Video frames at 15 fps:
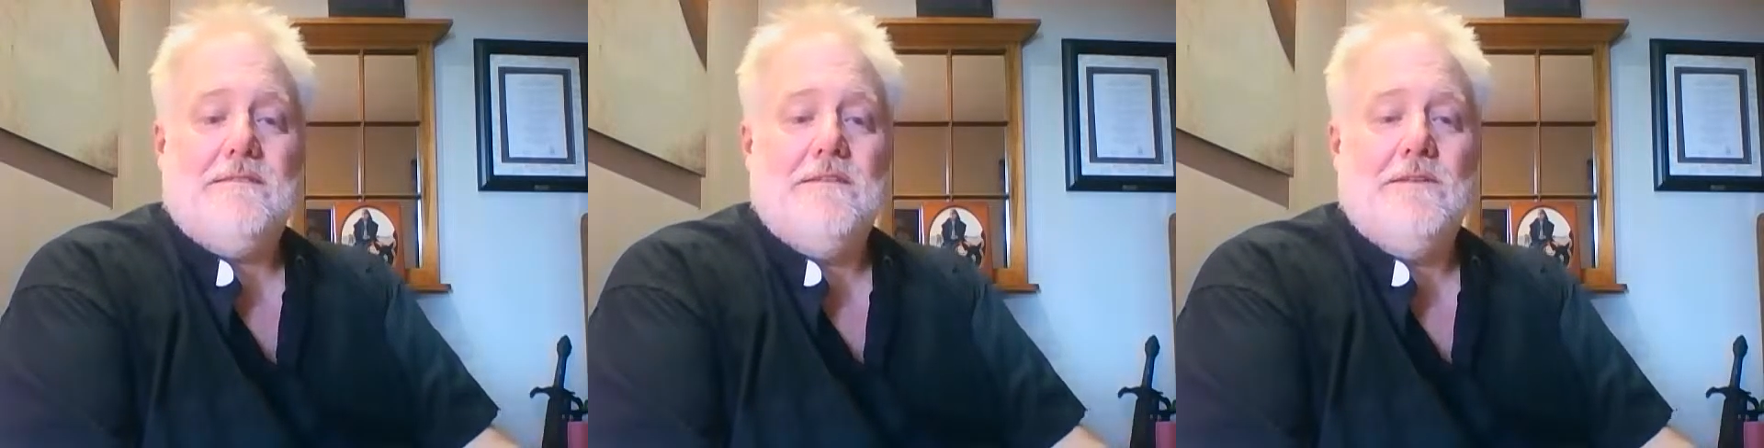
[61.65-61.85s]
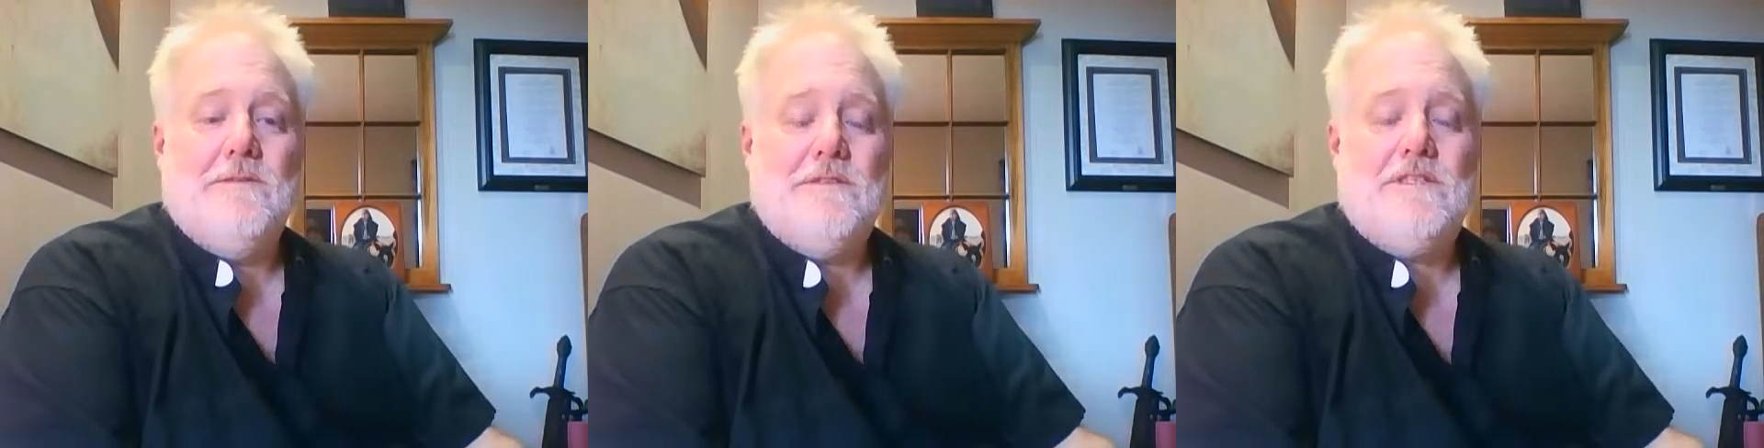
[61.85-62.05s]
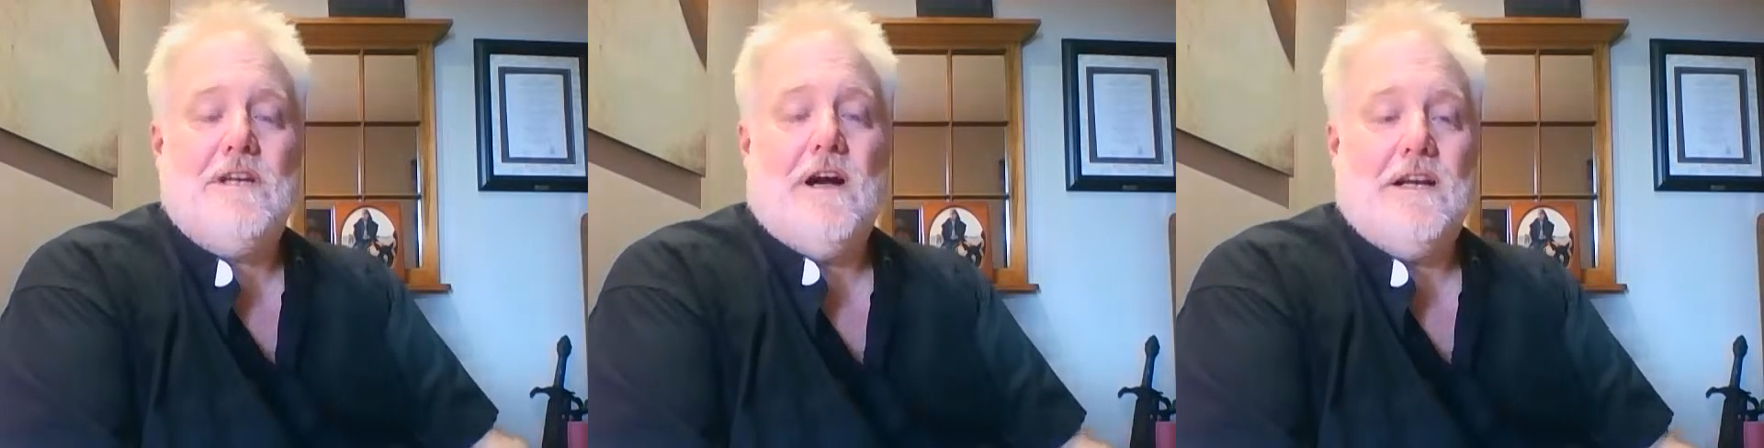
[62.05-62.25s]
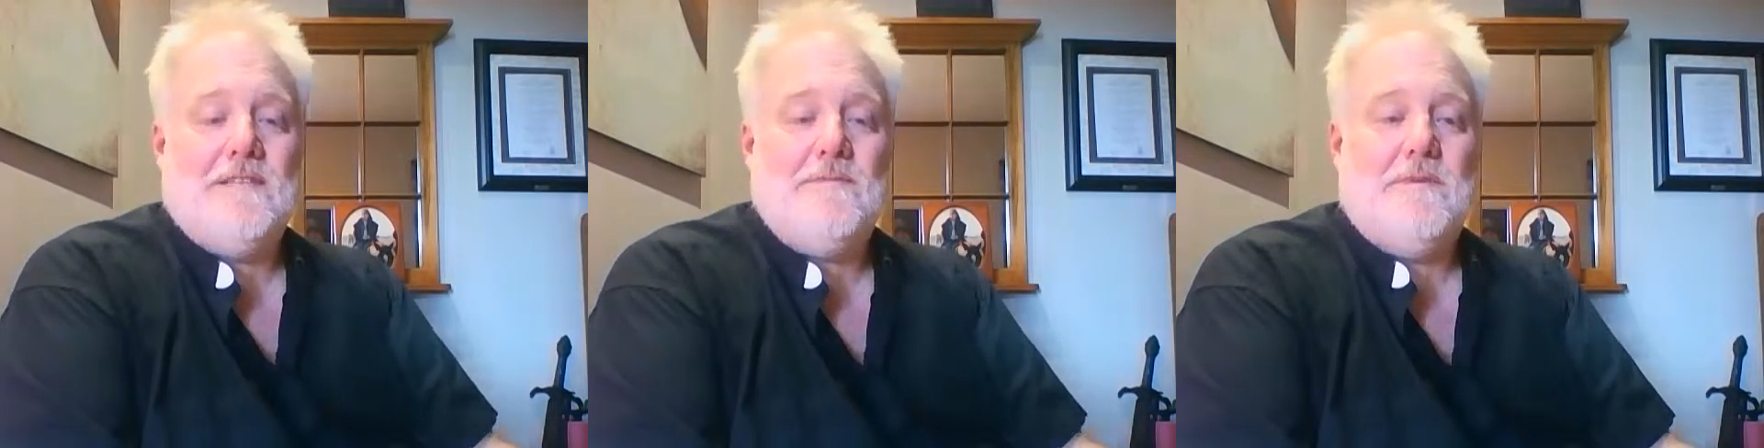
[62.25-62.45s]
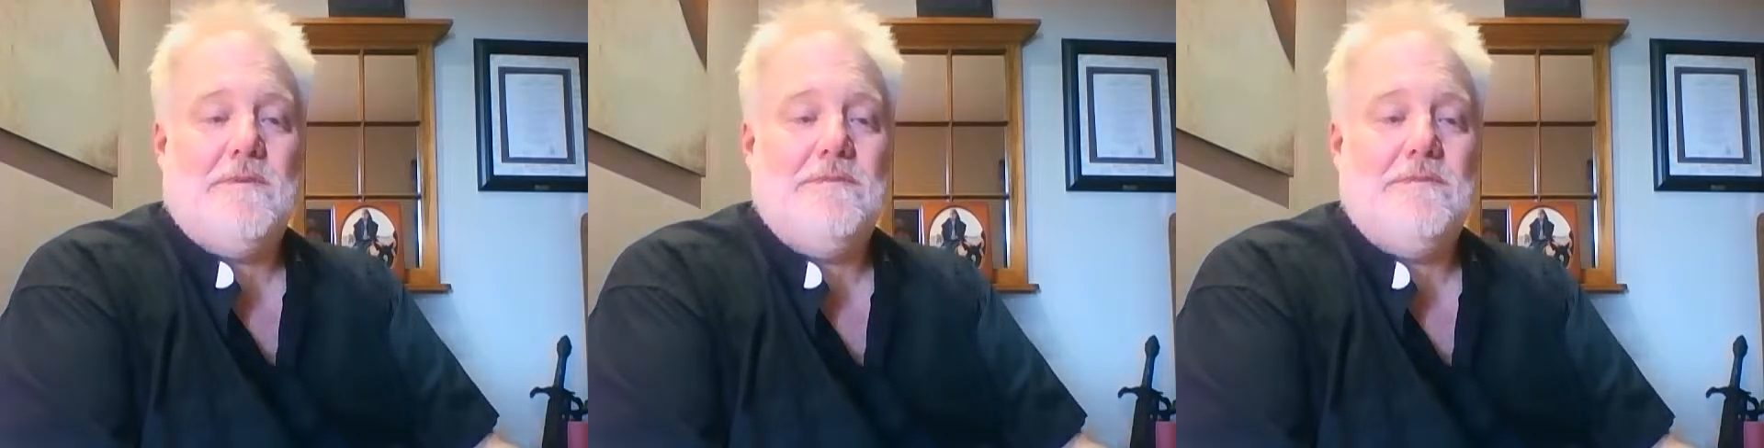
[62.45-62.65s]
Luke's
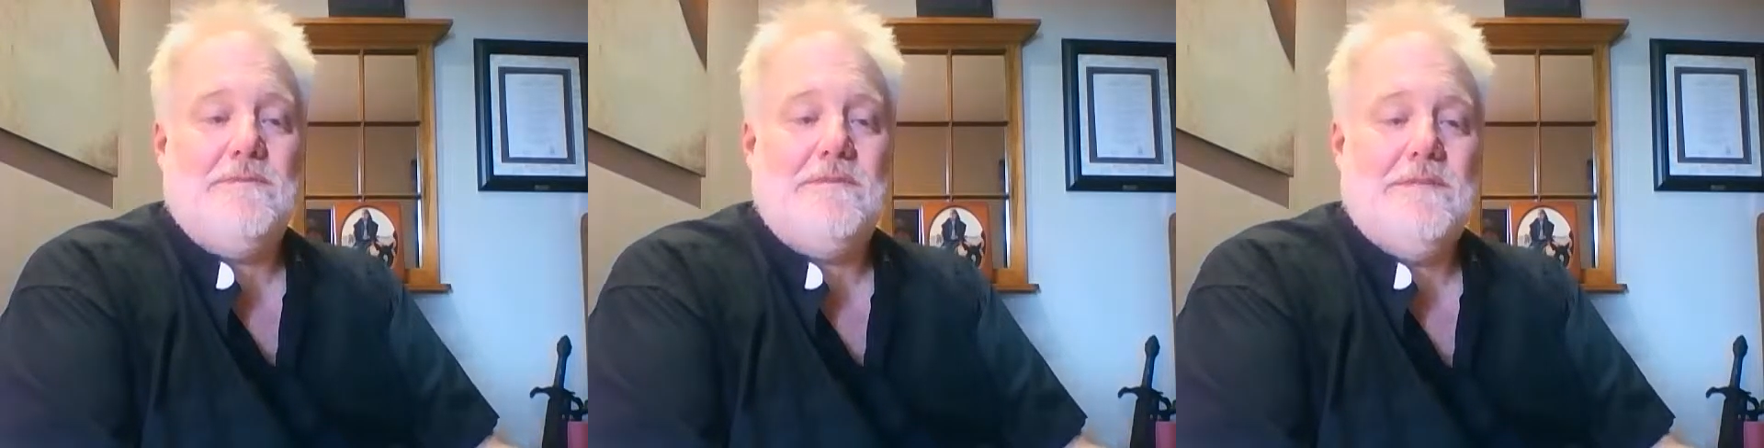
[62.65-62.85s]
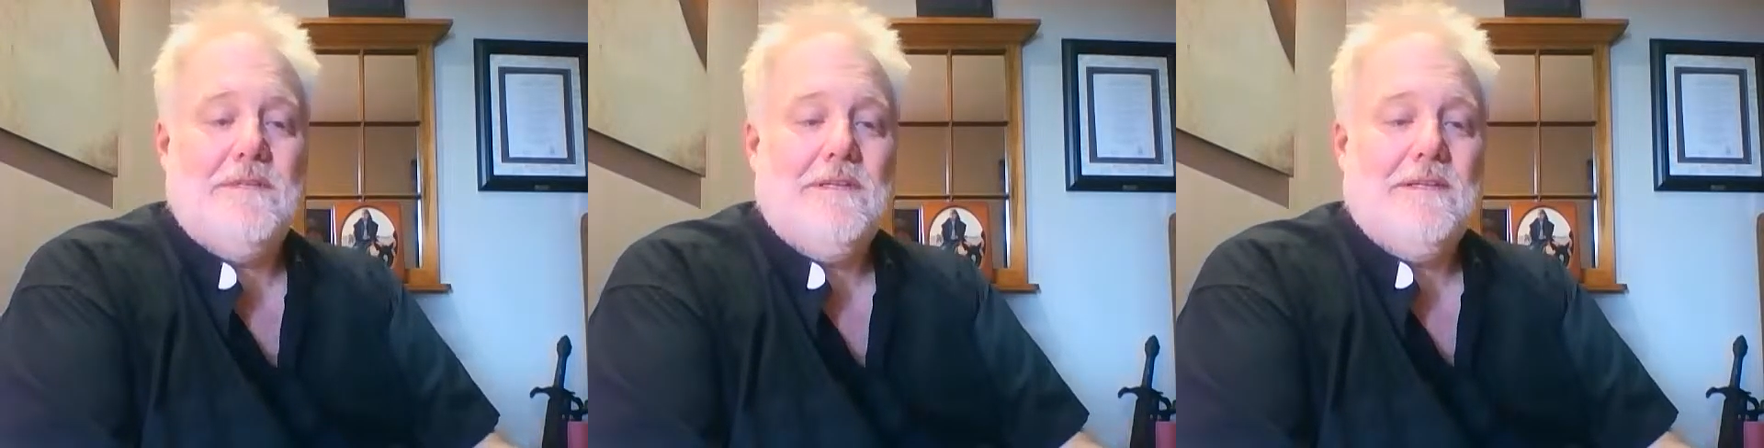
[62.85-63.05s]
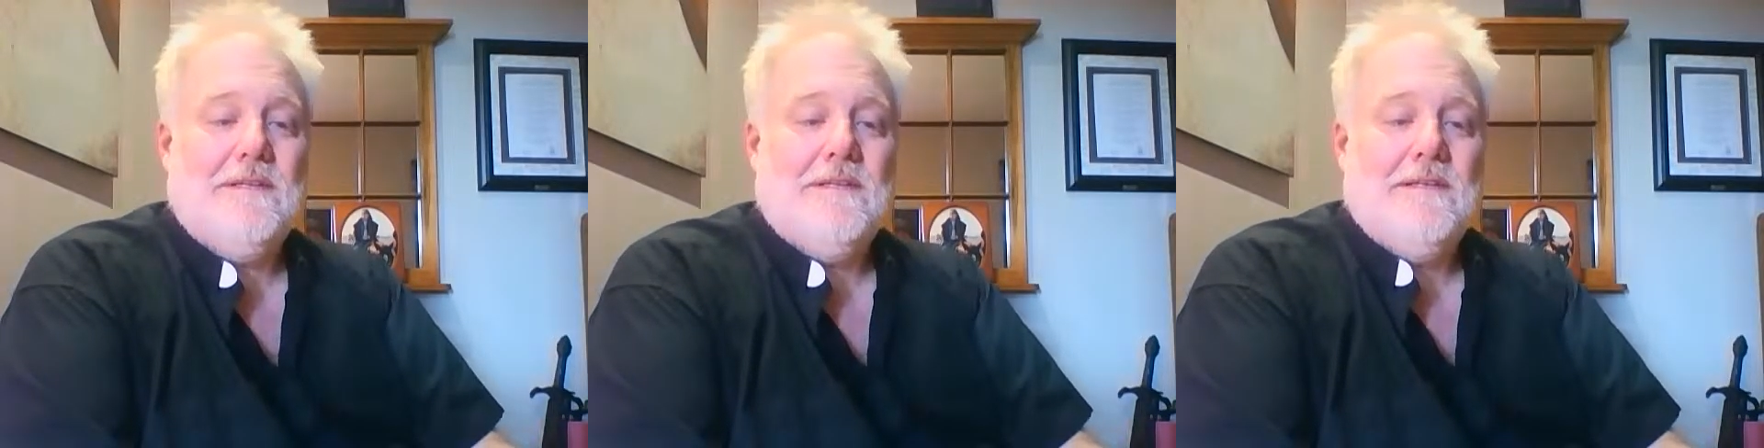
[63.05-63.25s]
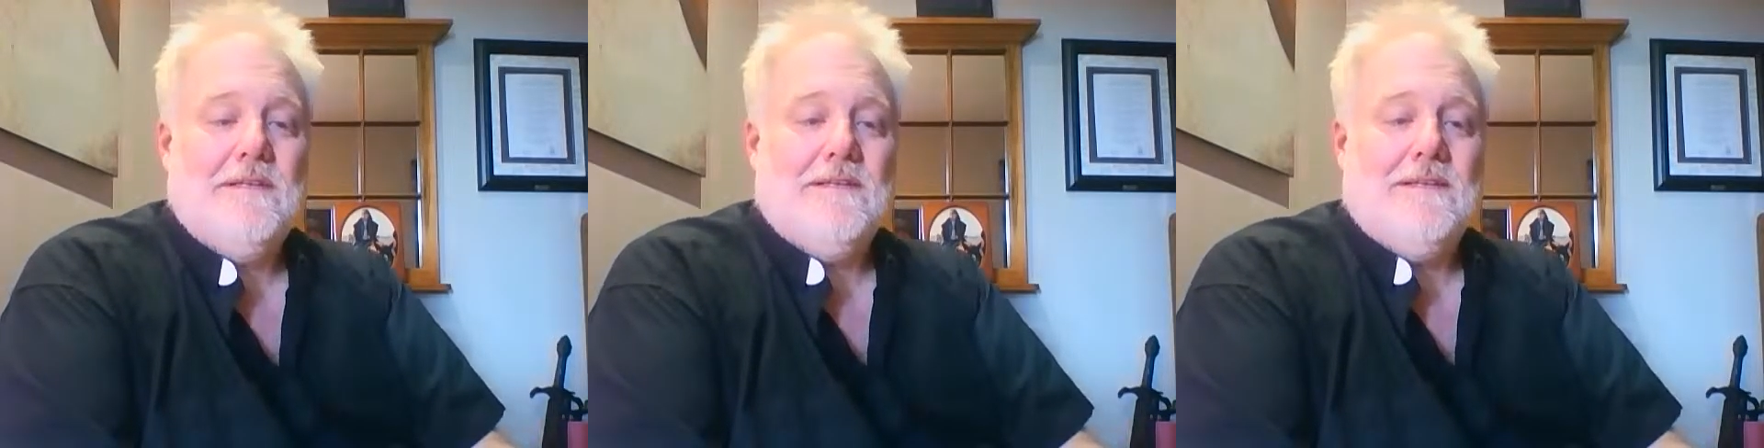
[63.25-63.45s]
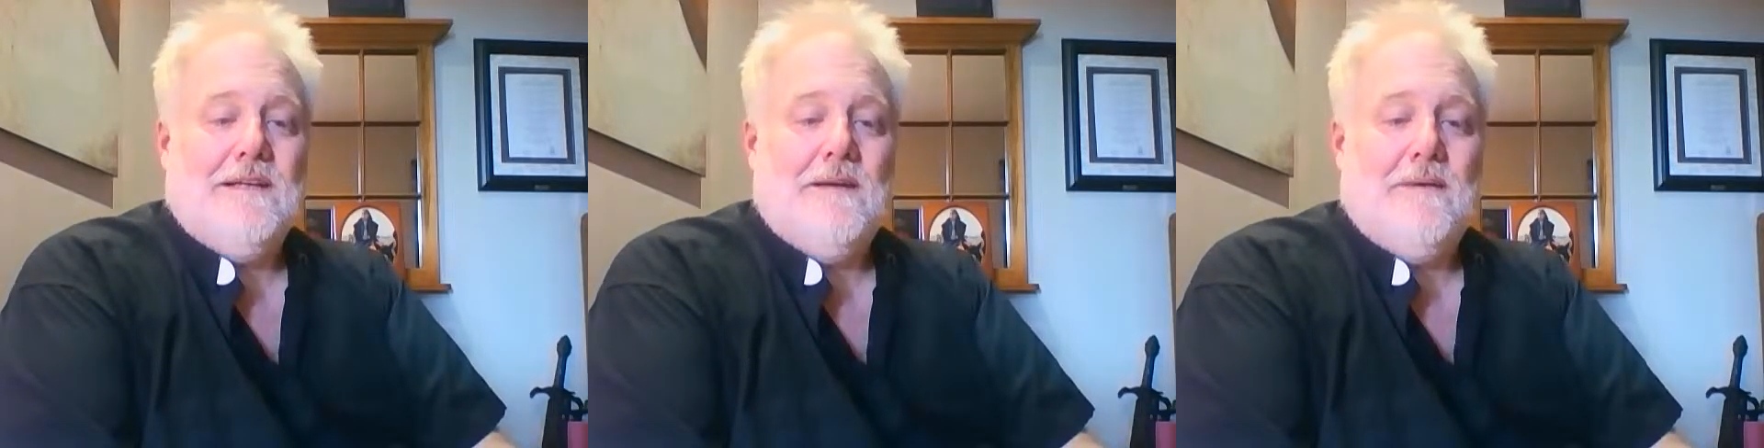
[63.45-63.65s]
gospel,
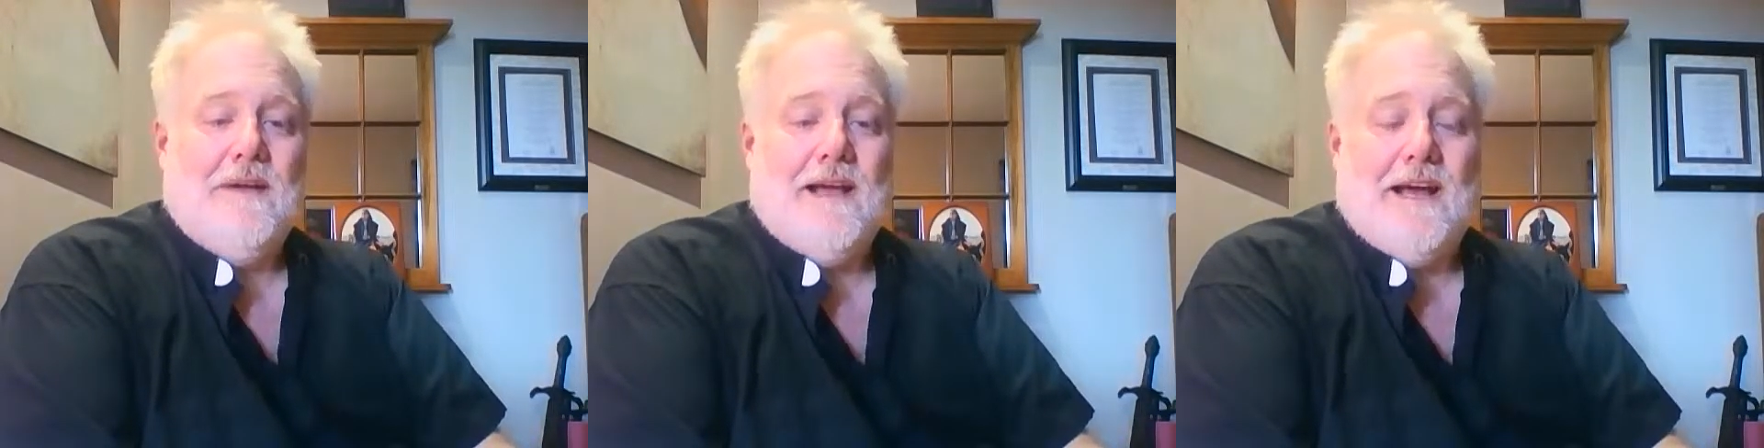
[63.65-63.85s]
and we